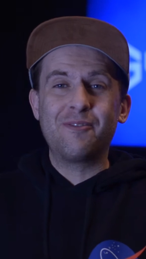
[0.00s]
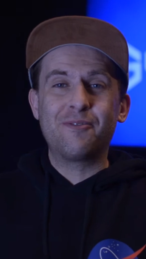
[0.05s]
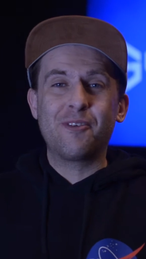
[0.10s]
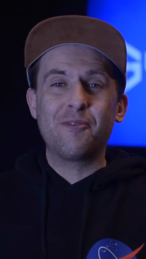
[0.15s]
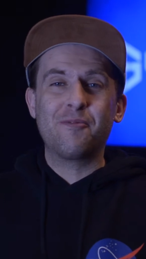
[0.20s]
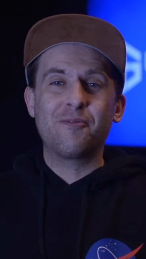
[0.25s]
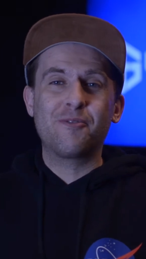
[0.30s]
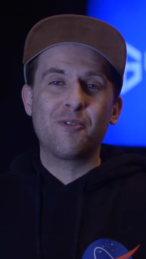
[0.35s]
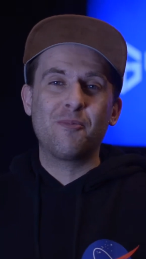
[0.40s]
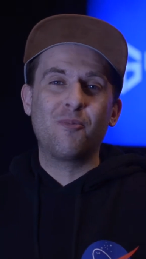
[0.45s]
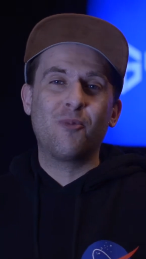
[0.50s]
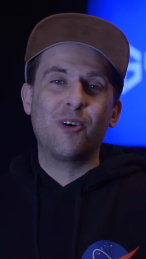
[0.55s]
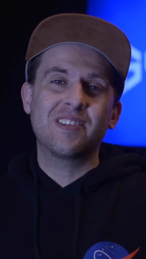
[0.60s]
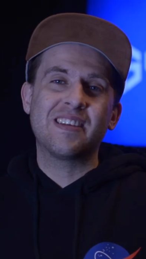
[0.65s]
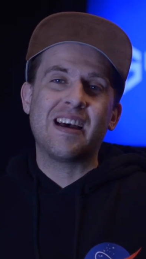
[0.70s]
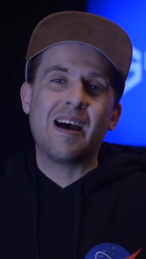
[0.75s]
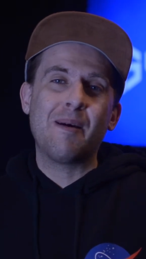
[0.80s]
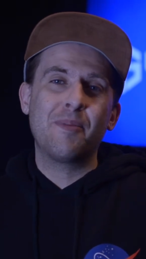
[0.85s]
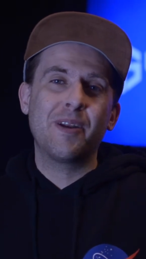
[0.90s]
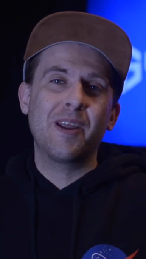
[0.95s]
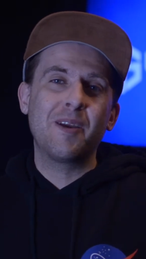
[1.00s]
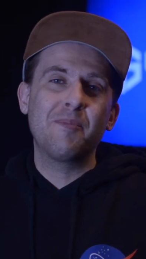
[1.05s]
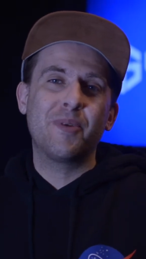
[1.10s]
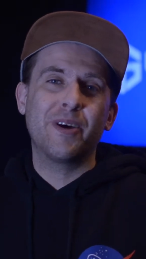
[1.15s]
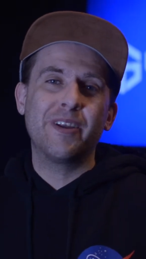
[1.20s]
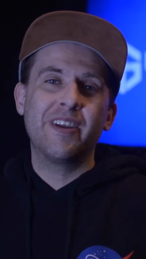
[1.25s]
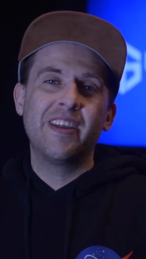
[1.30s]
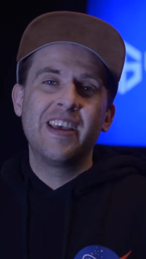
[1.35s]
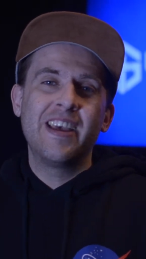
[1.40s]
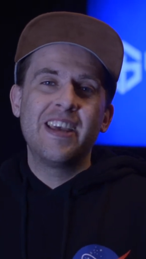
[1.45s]
from what's happening,
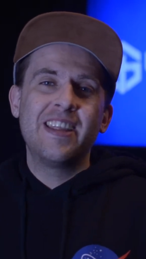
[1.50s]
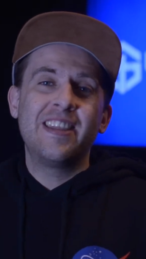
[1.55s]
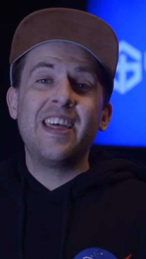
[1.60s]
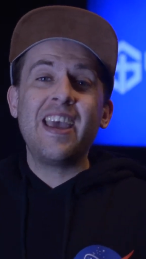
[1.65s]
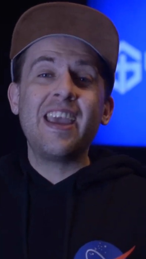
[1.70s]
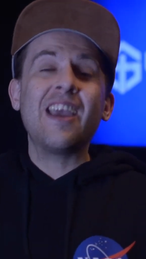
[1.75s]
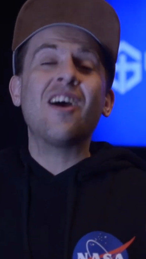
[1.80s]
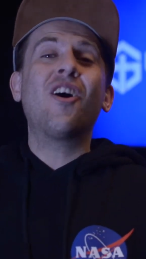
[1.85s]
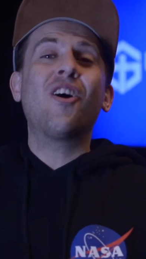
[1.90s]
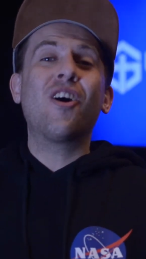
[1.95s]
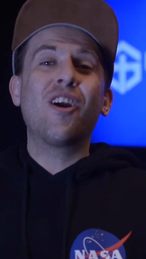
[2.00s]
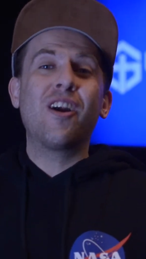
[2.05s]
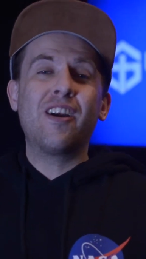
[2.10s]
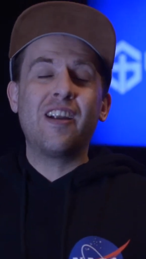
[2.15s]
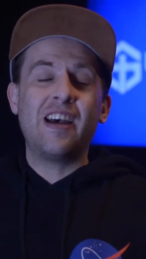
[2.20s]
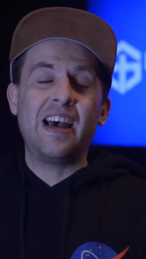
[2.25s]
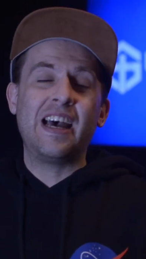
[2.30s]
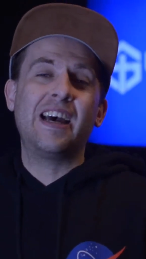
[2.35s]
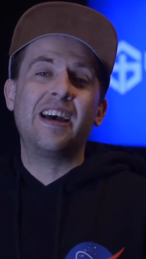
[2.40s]
but they are,